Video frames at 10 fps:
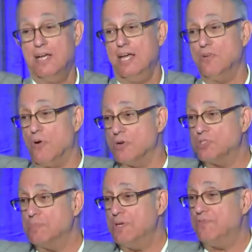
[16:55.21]
In order
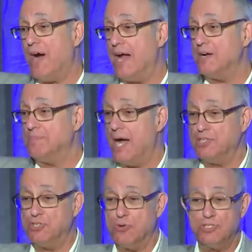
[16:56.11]
to be fired by
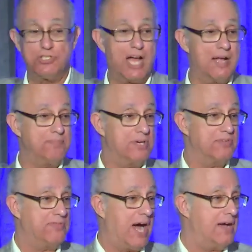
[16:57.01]
George
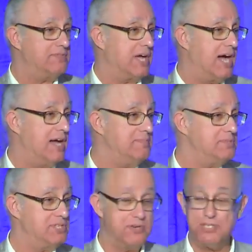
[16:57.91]
Steinbrenner five
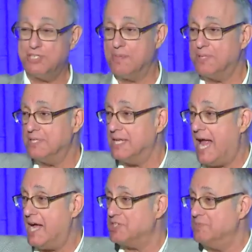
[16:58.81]
times, there is something that
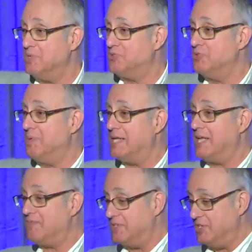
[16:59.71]
has to be true by
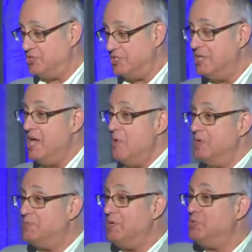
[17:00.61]
definition,
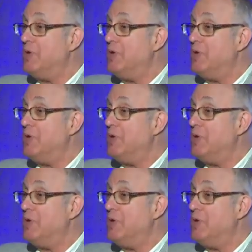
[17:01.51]
which means